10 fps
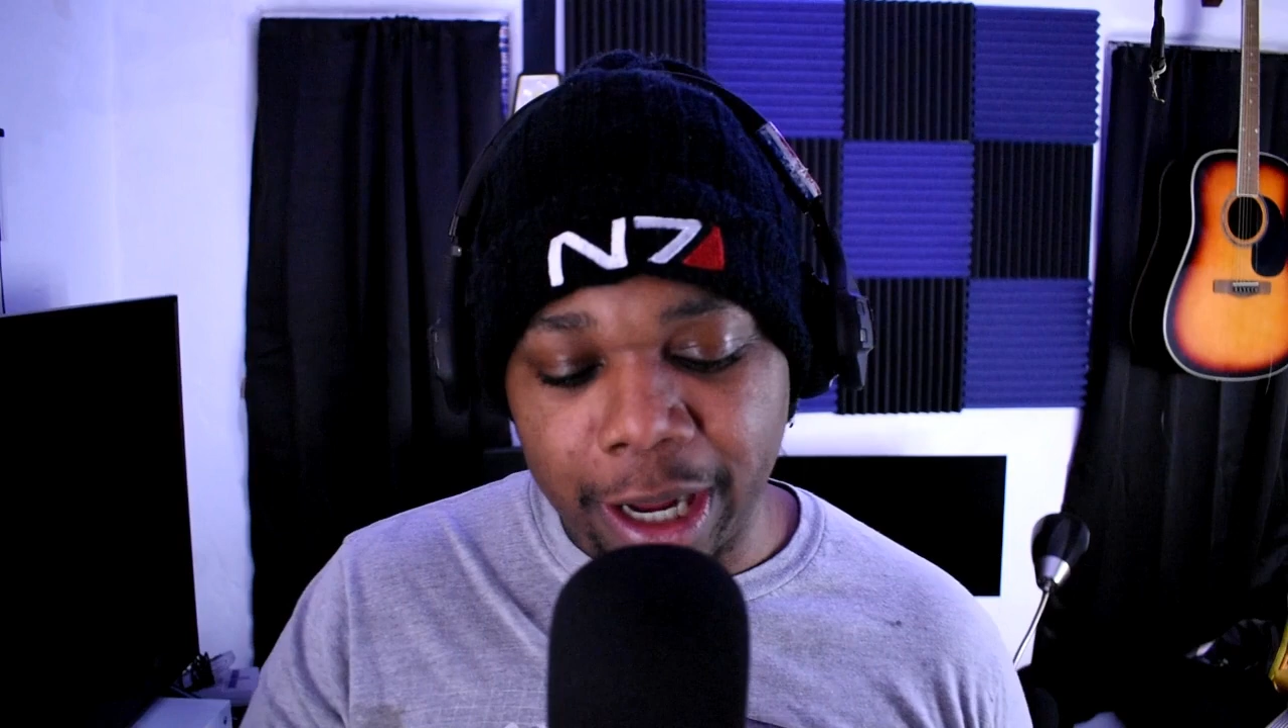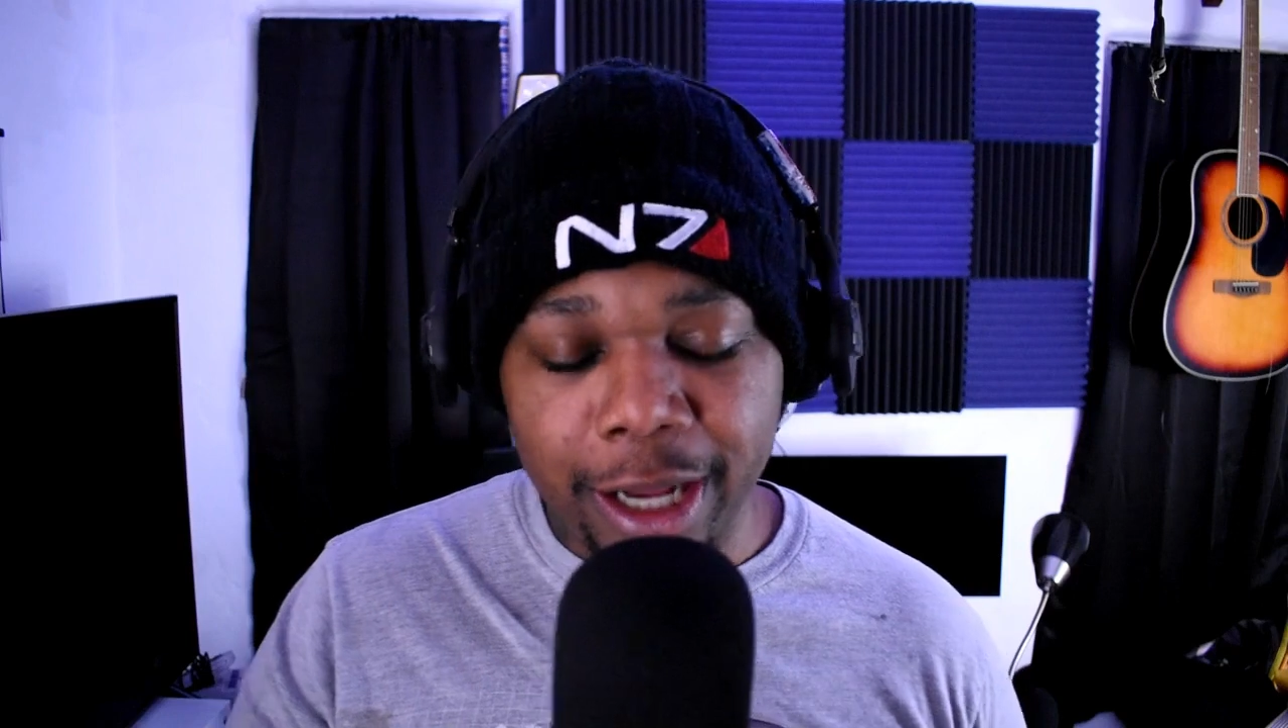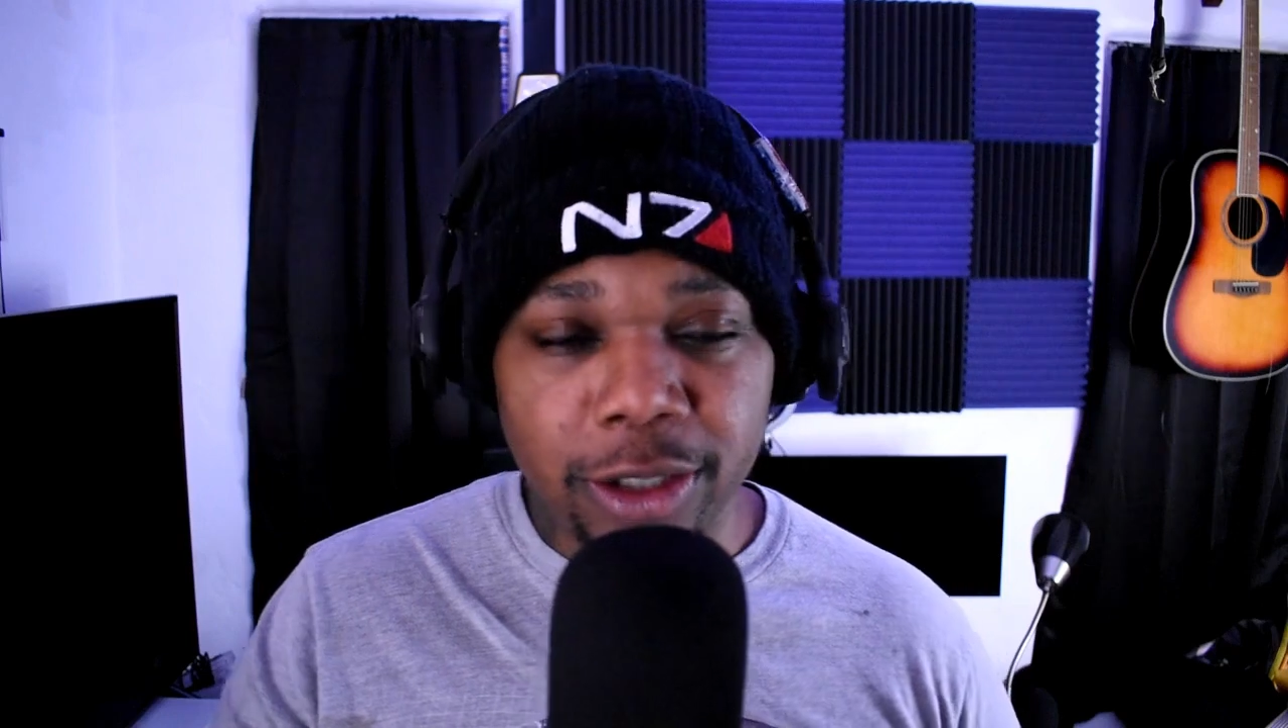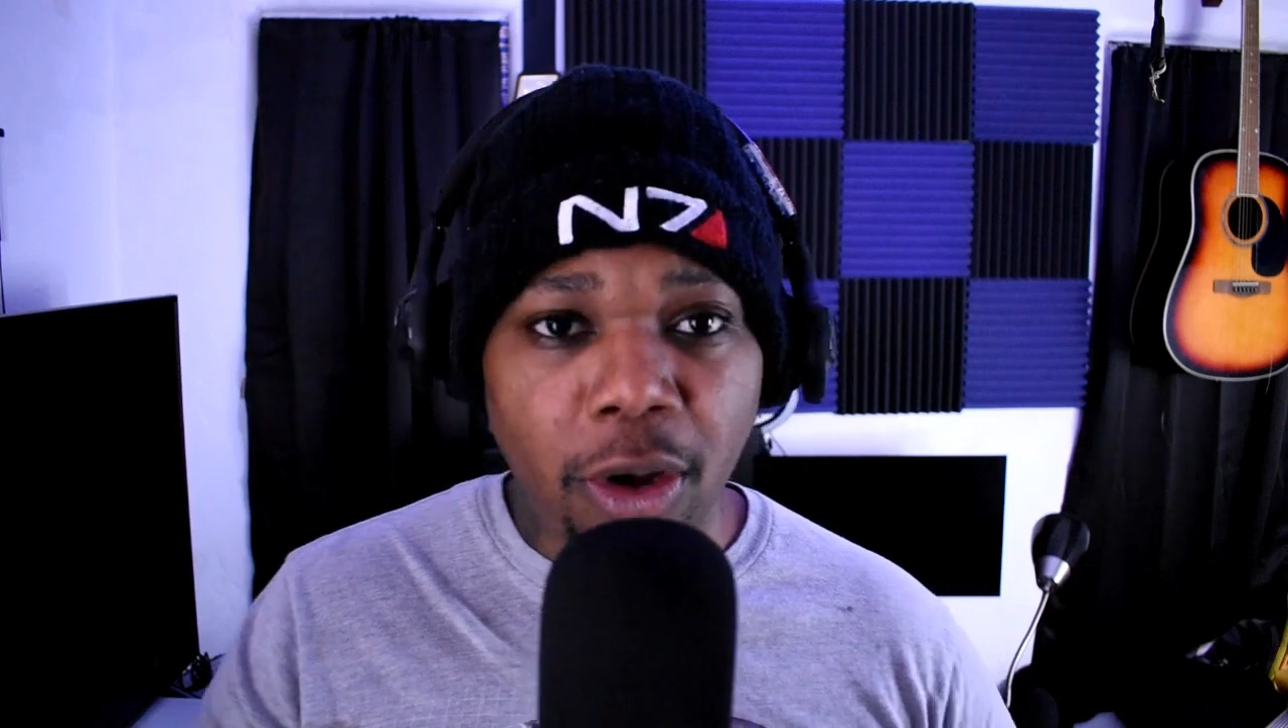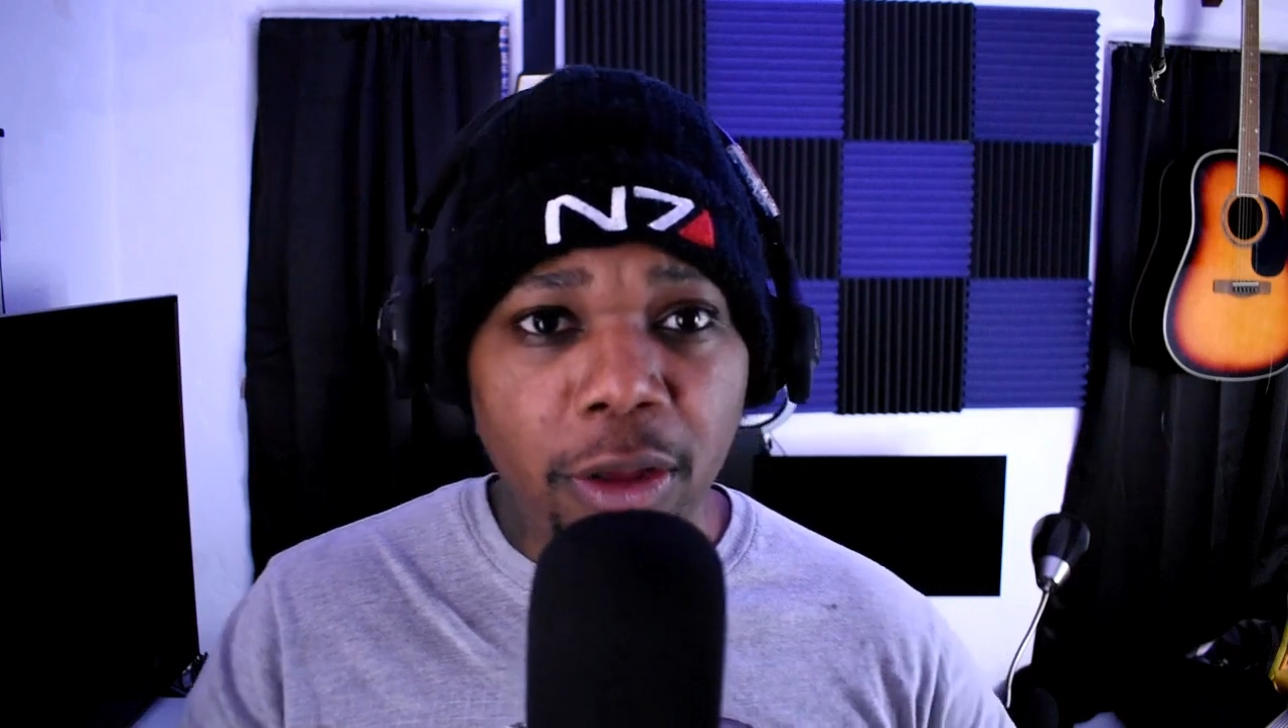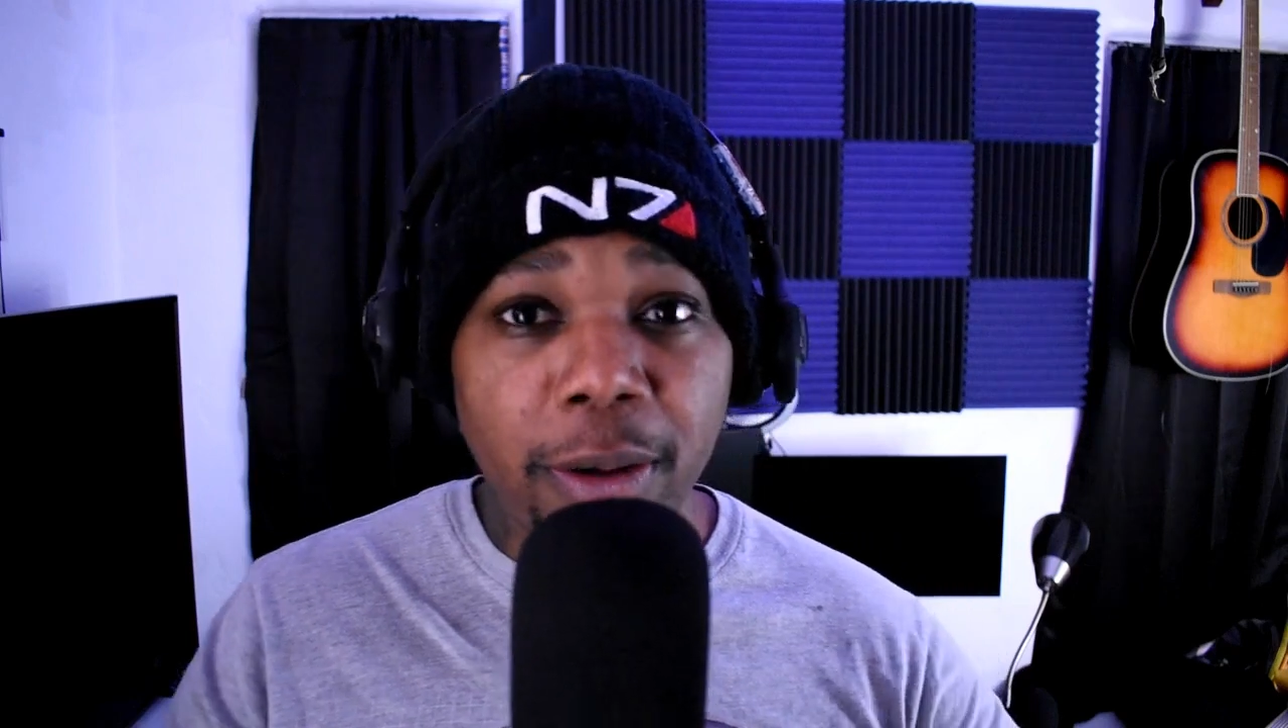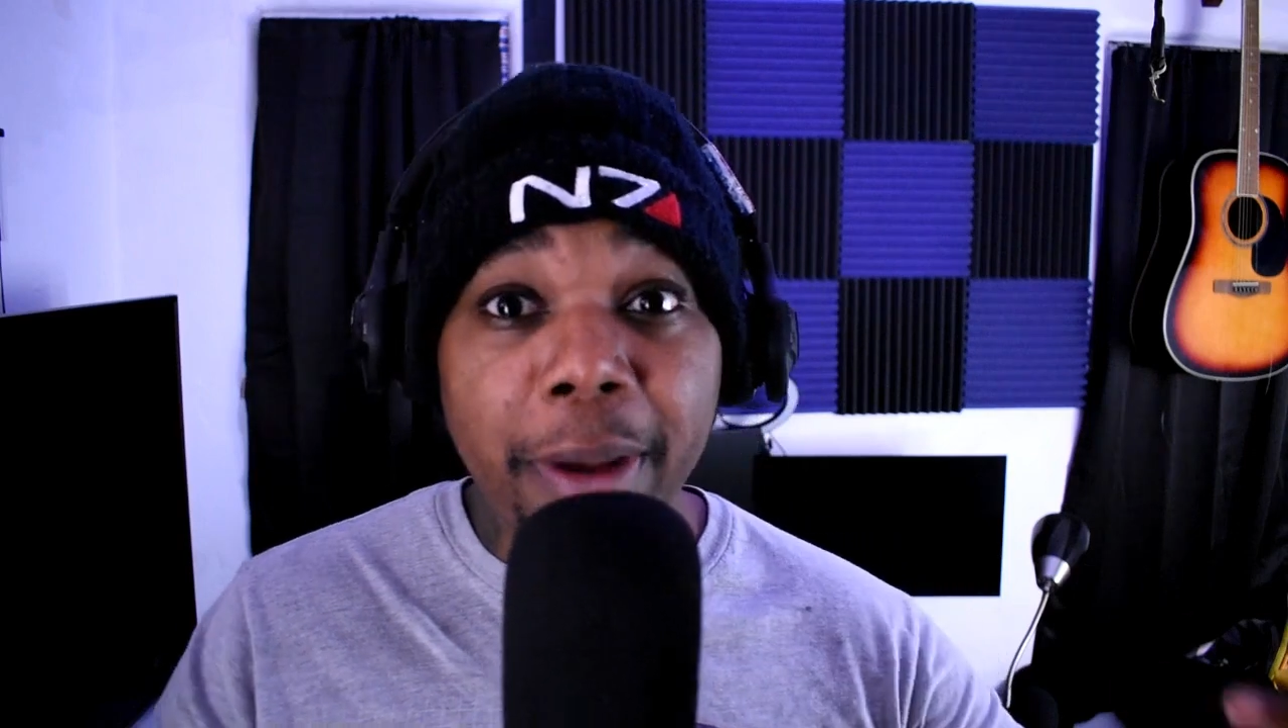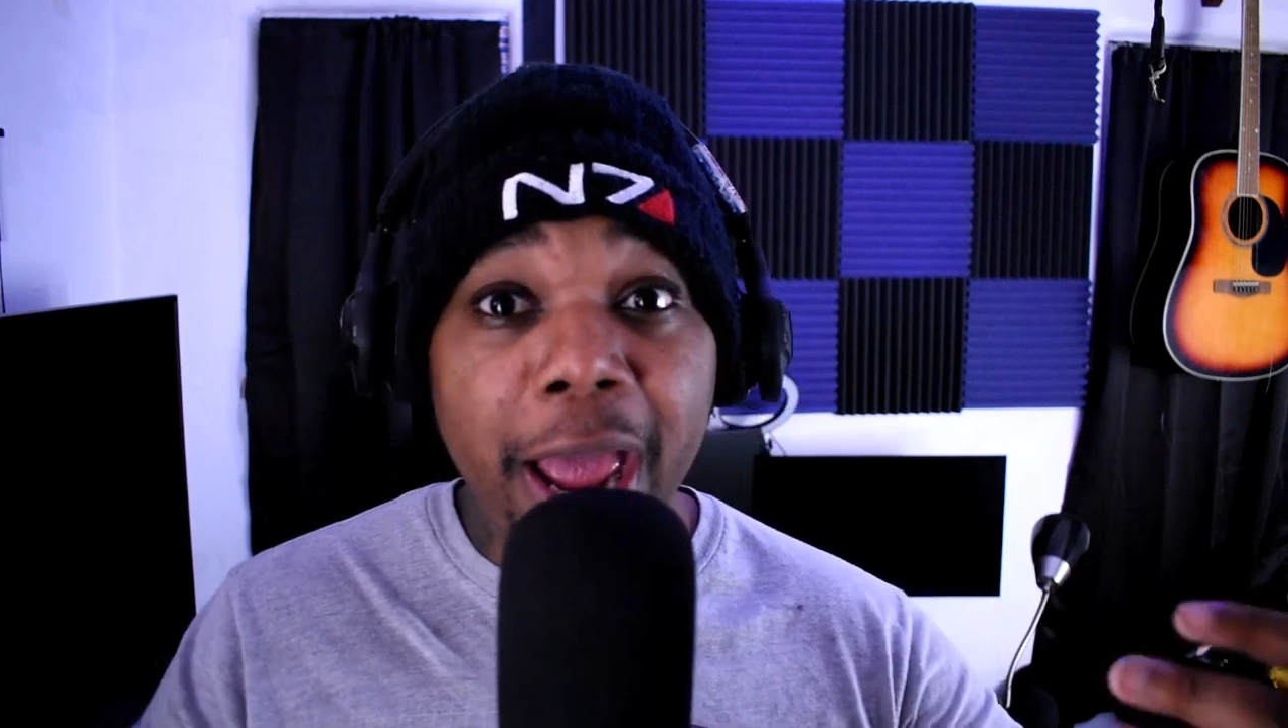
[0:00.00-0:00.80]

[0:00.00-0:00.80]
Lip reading: I saw them